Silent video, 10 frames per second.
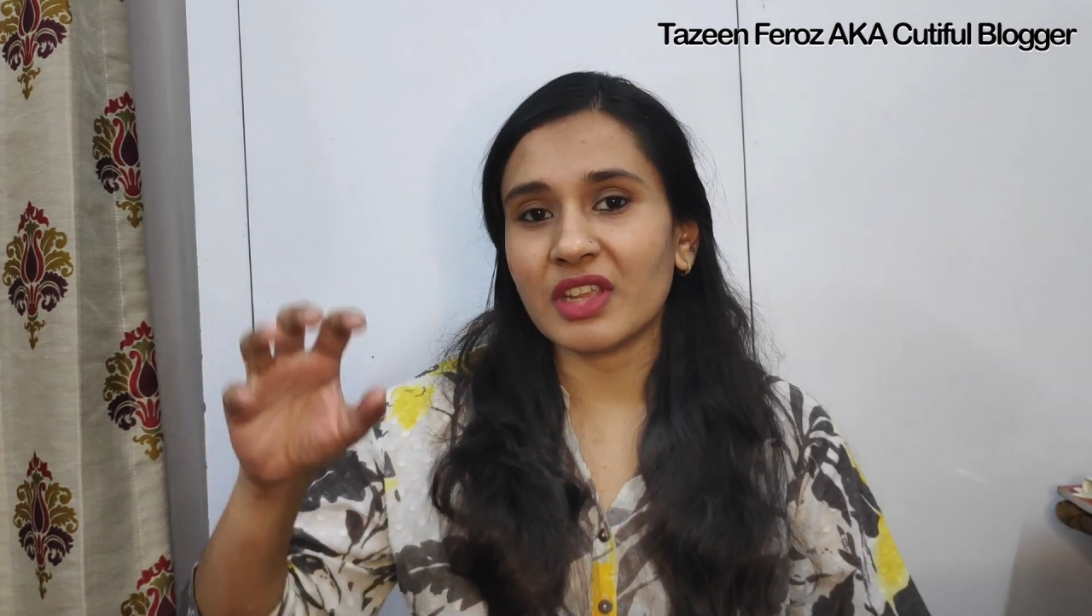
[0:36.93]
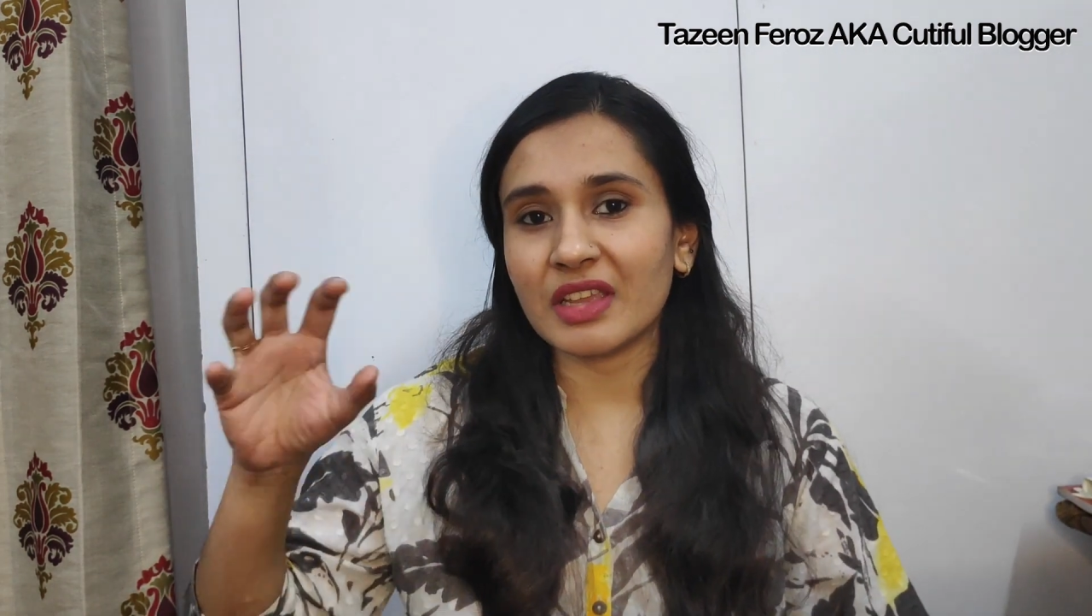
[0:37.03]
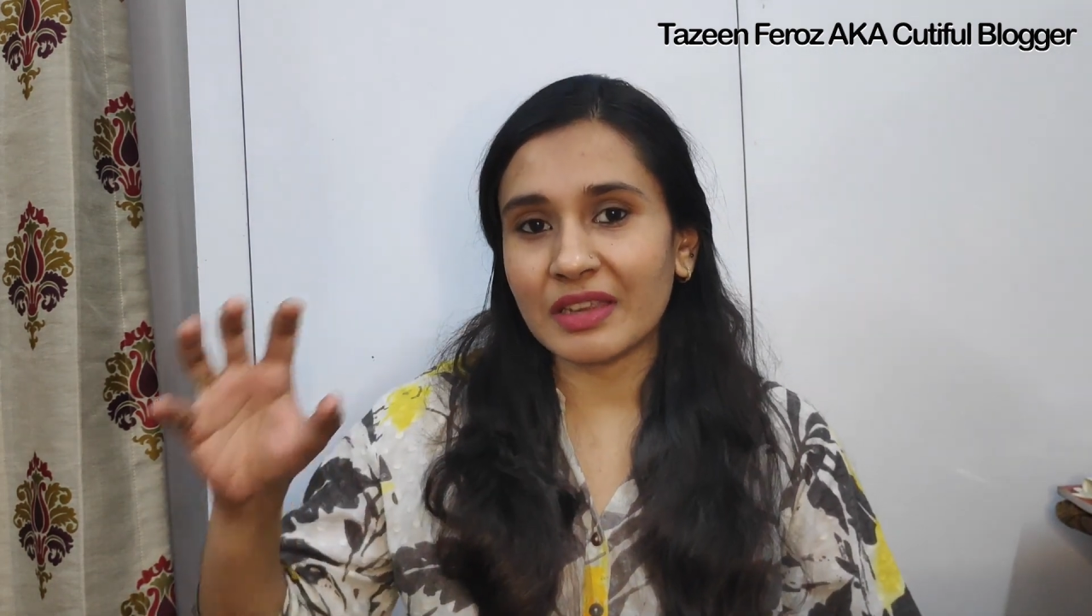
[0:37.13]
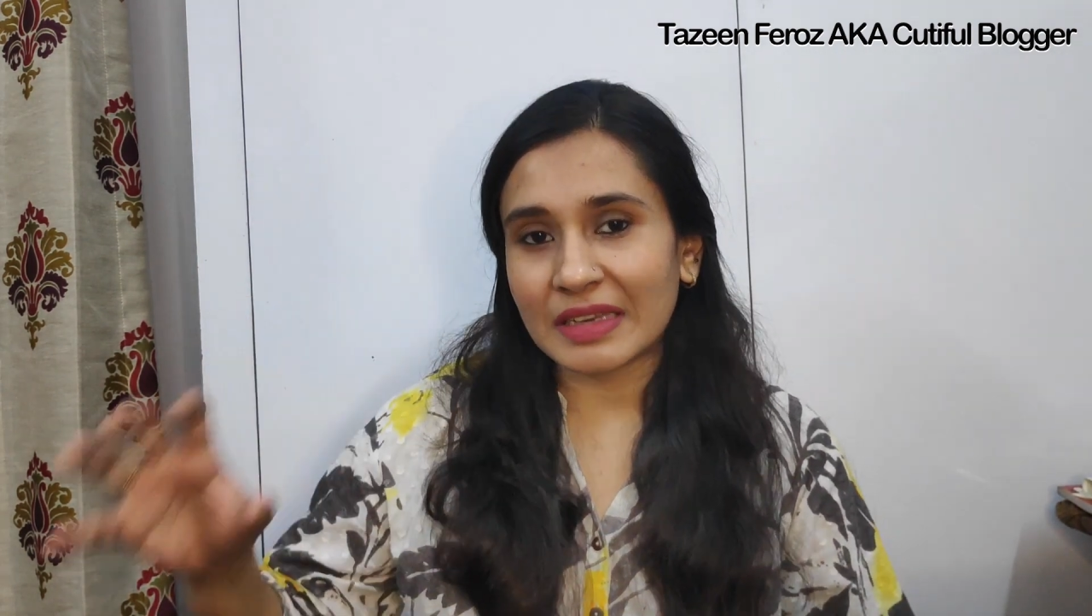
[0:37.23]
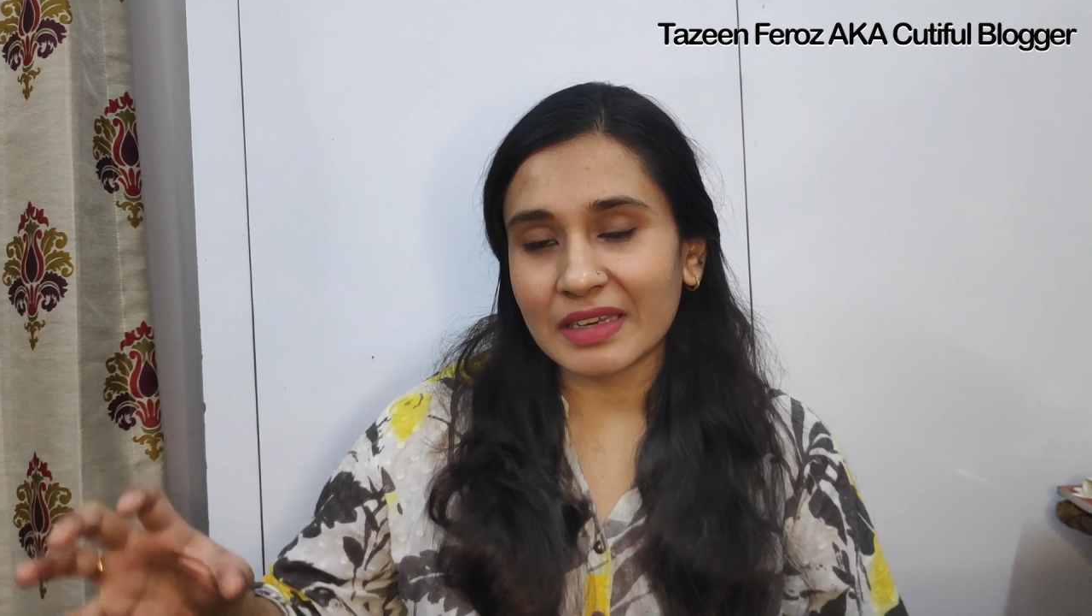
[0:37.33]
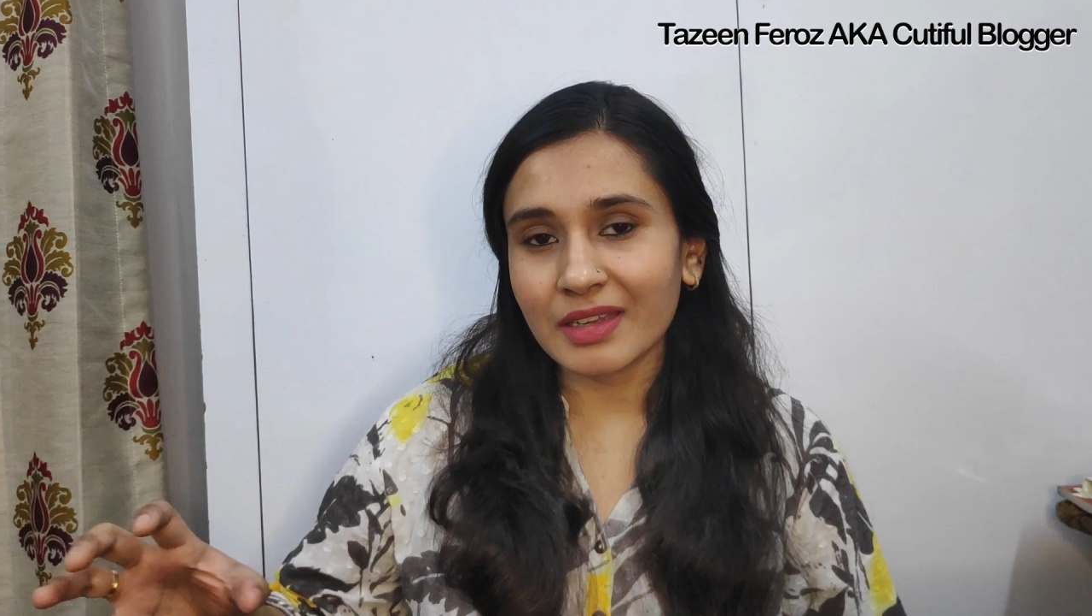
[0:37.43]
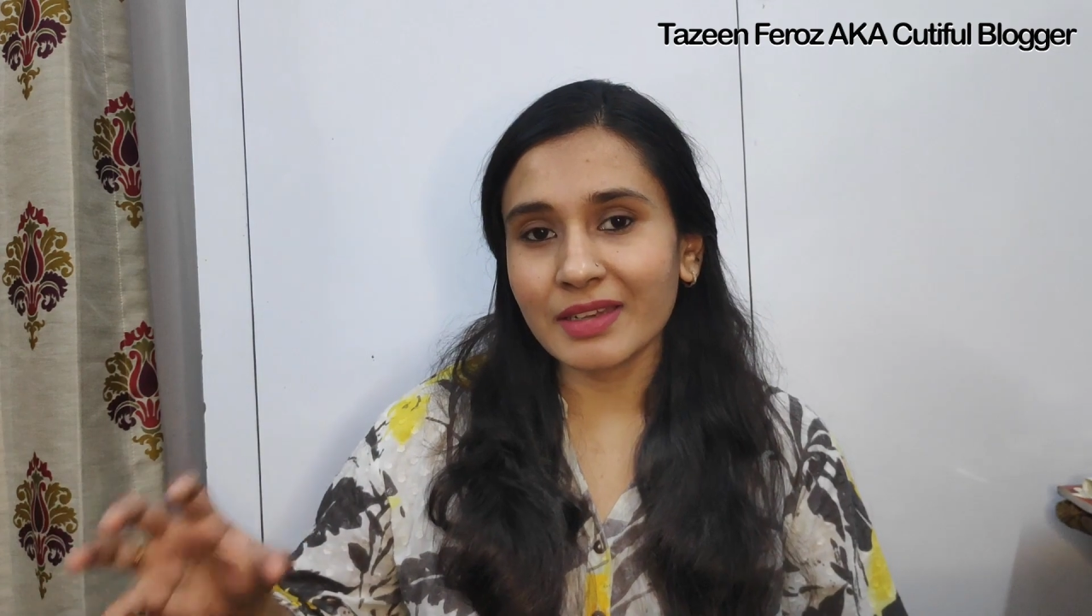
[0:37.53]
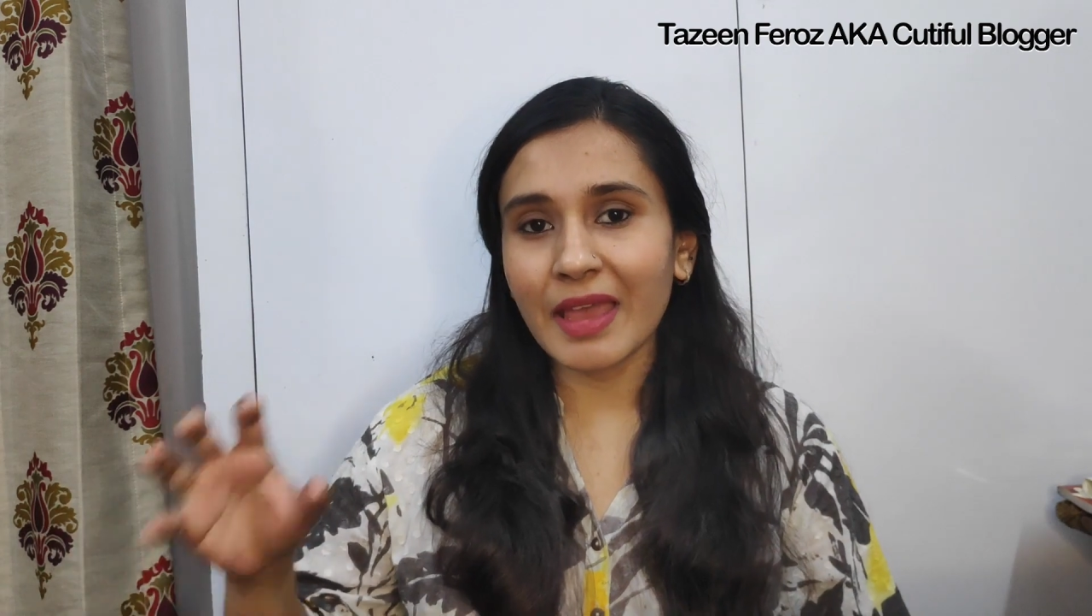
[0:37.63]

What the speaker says: ingredient